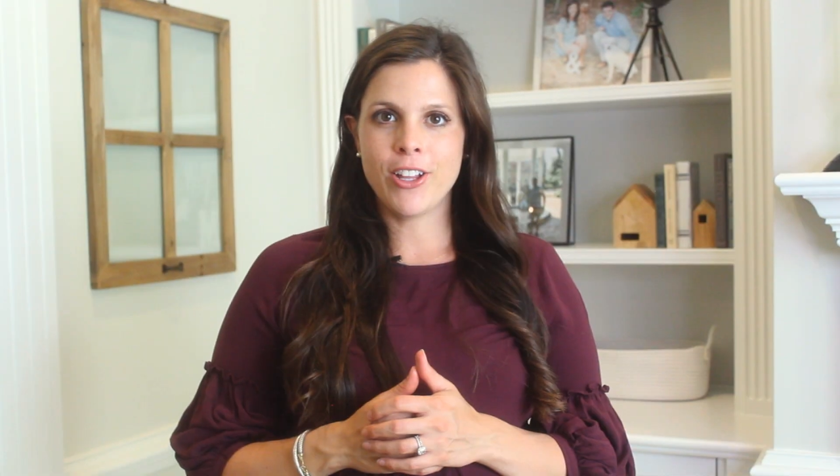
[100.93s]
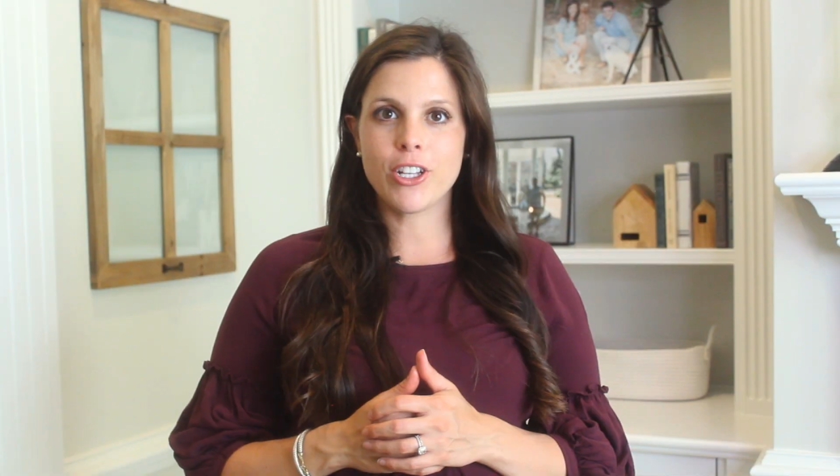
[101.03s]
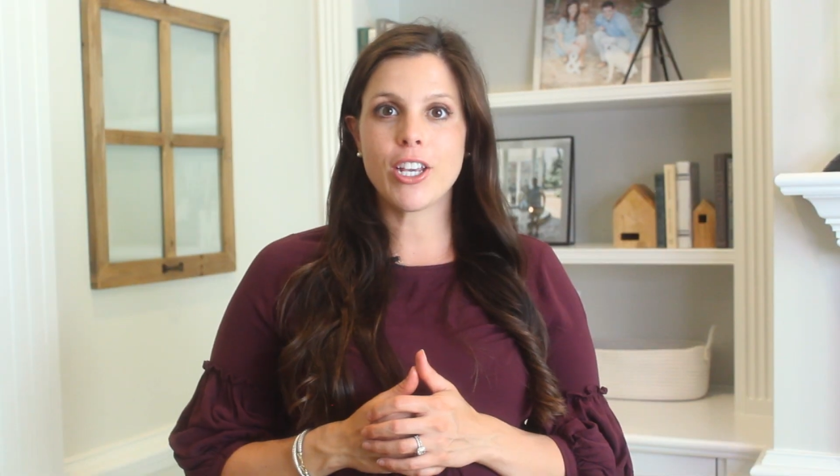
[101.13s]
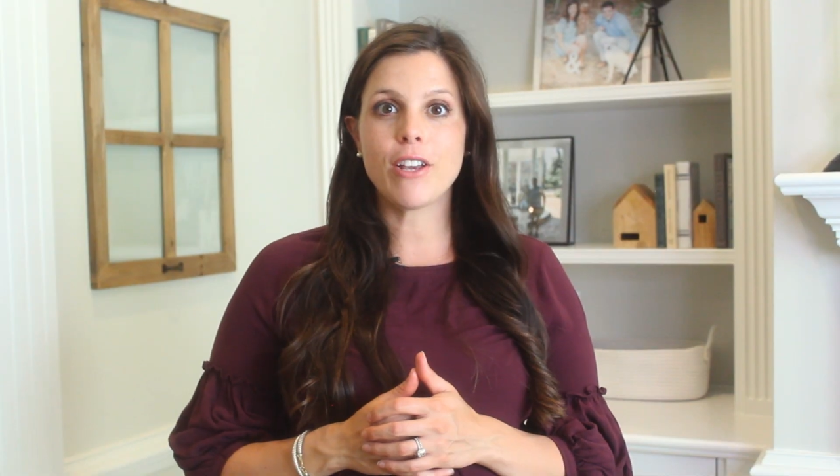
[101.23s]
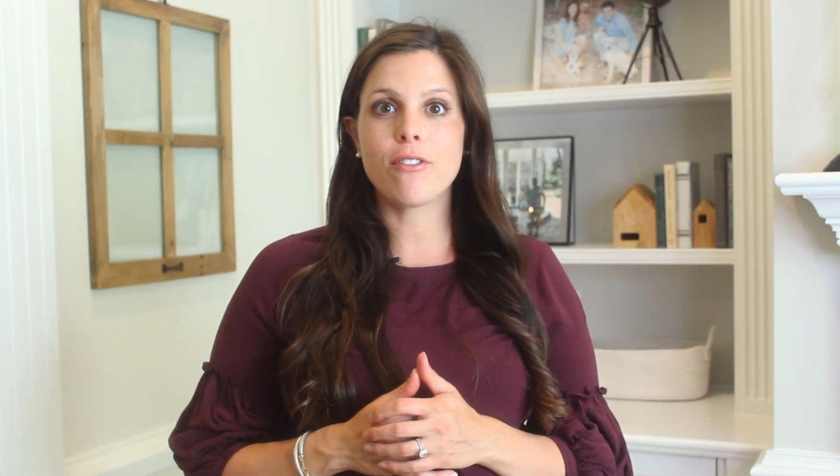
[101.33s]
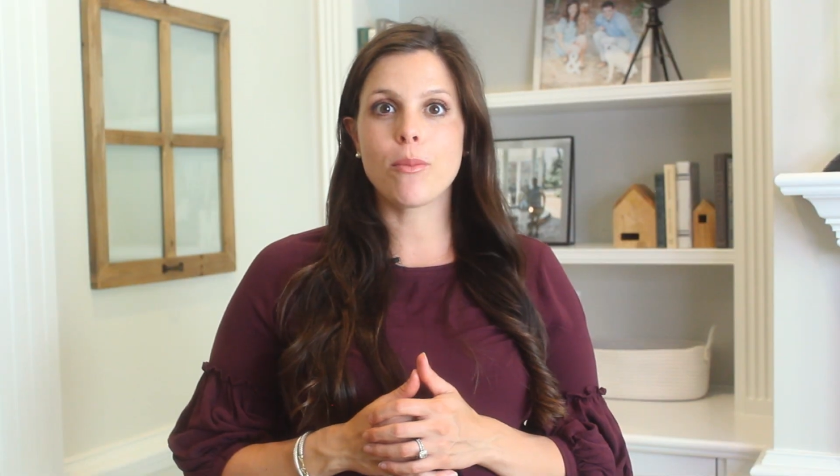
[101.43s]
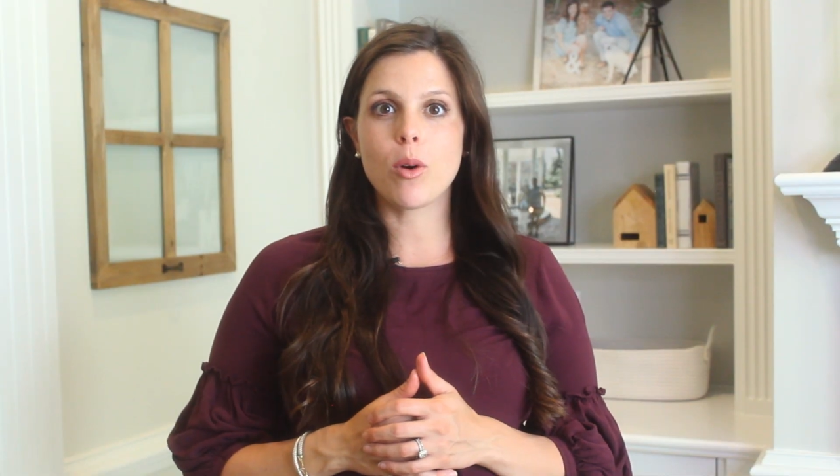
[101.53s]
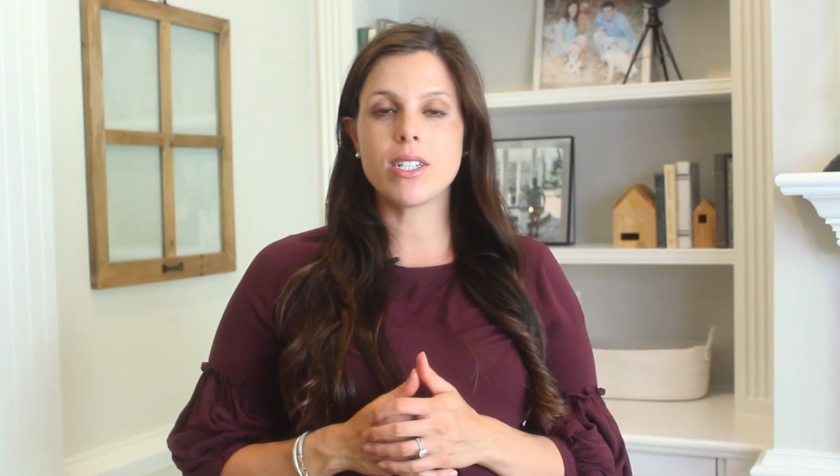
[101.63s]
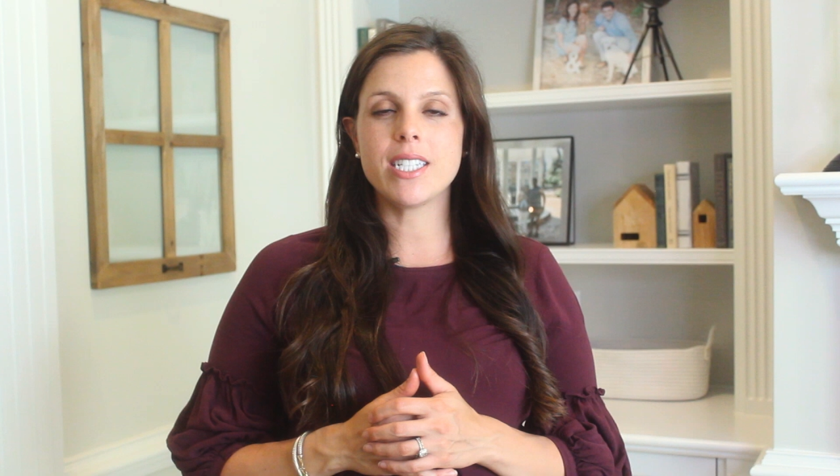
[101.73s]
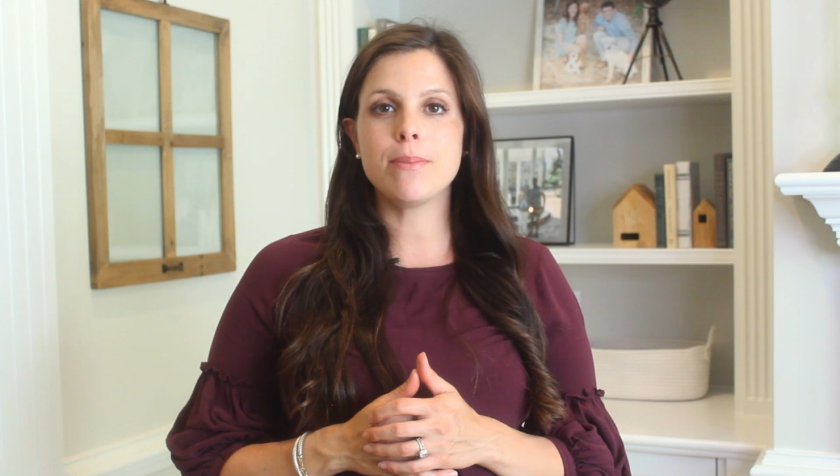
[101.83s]
Looking for
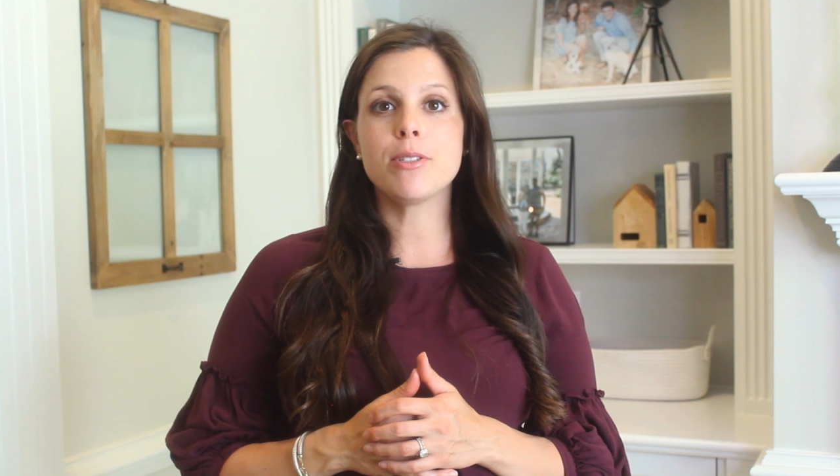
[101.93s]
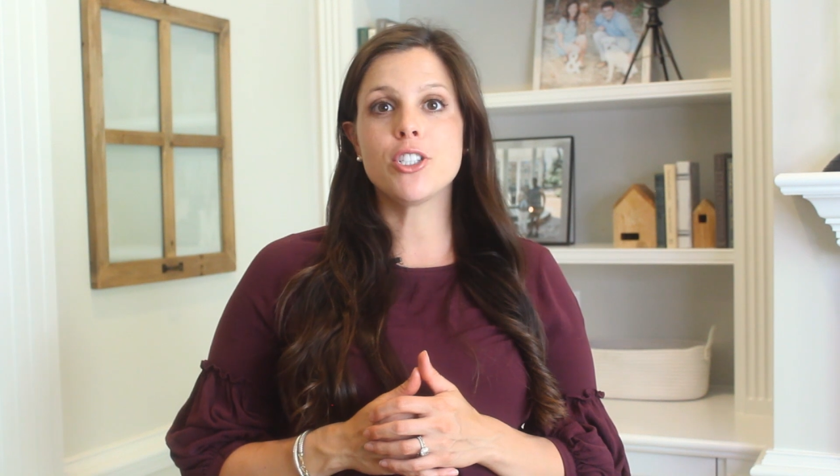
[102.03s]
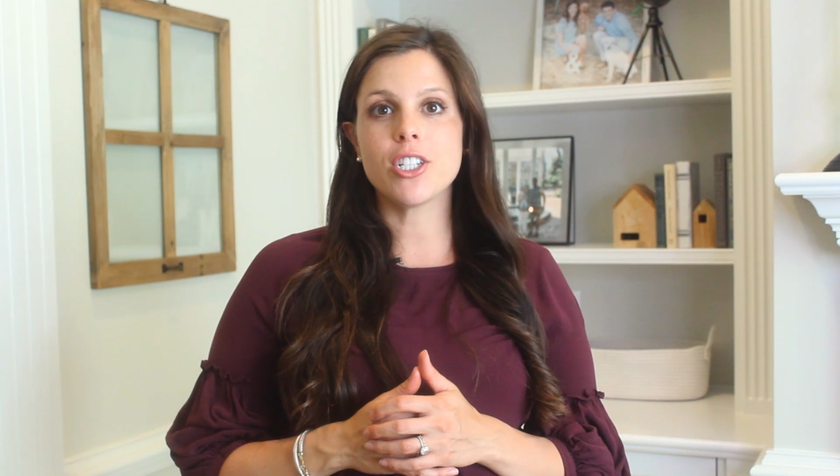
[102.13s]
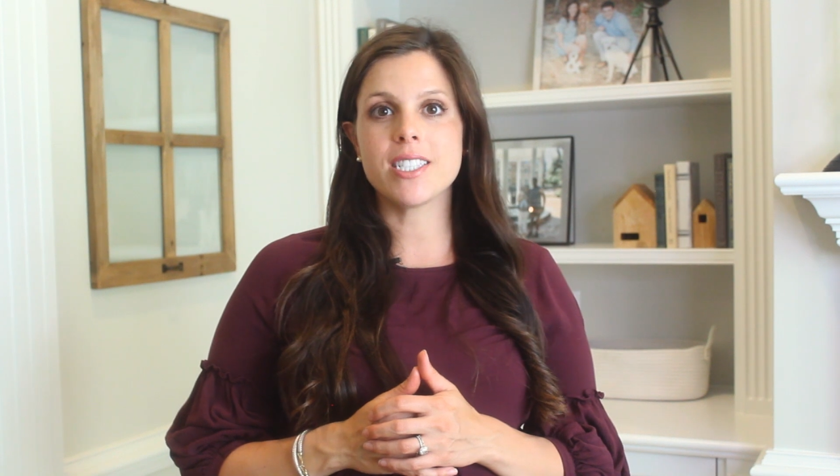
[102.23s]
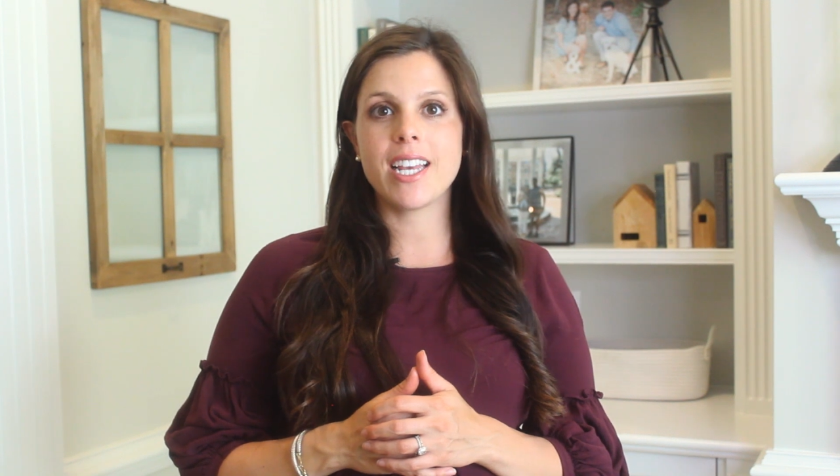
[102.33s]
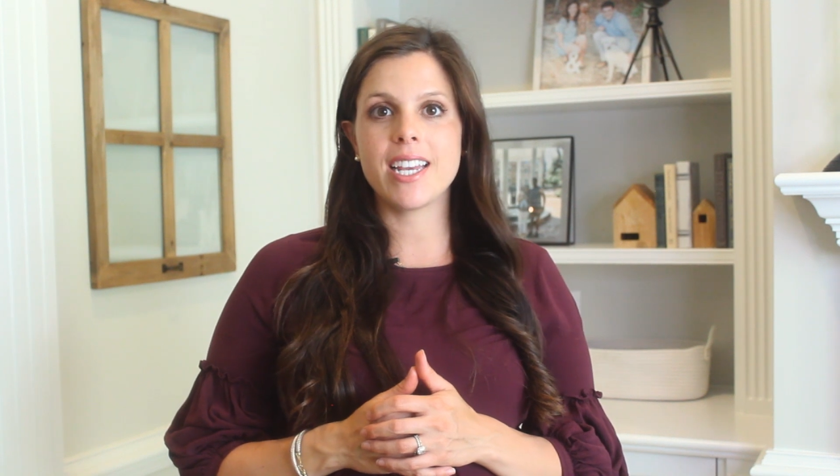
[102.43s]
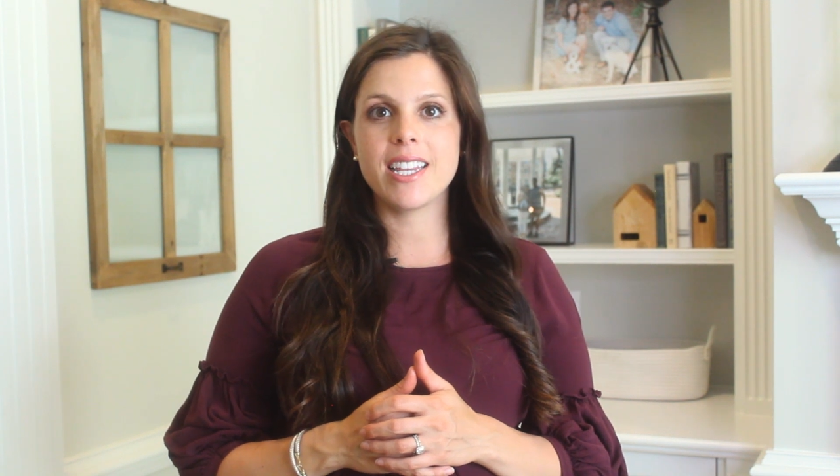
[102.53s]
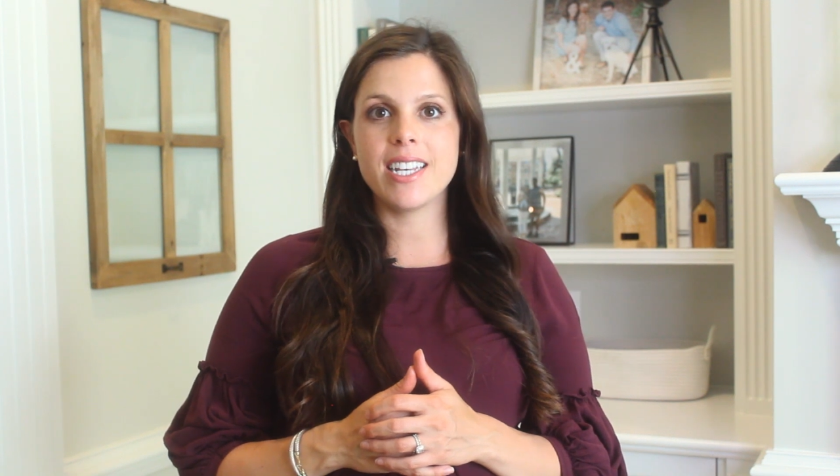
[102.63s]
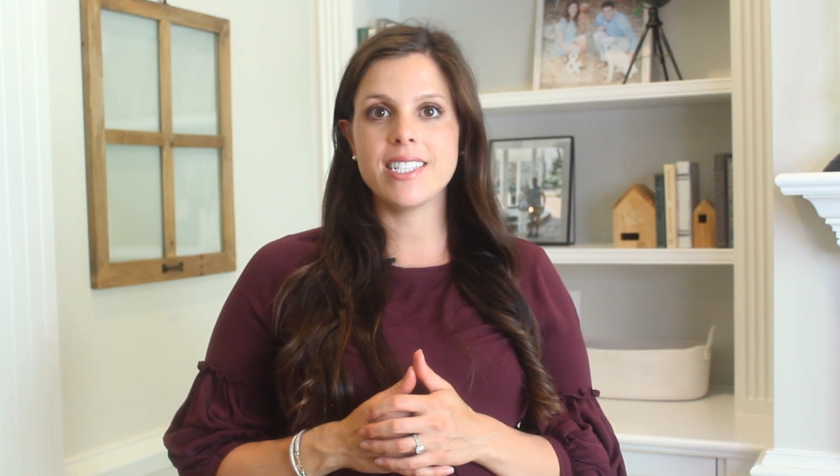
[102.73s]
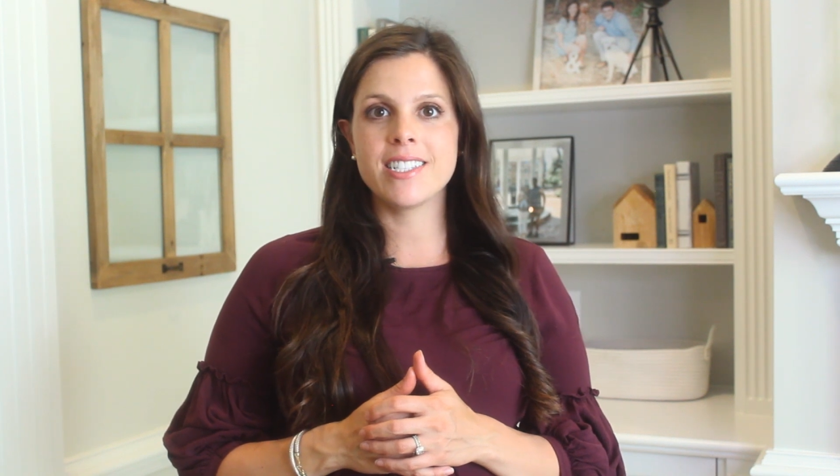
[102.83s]
more tips just like
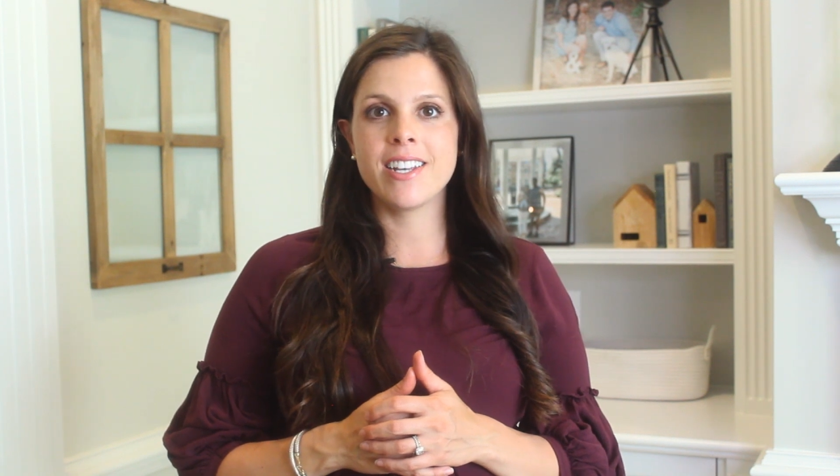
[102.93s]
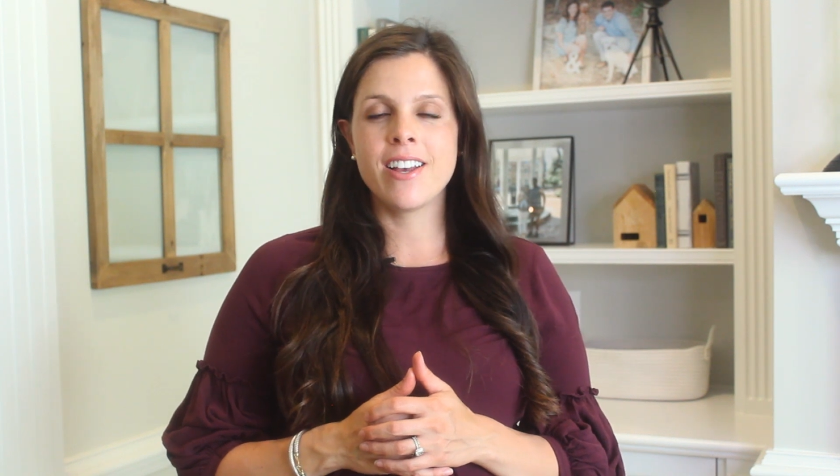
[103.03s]
this?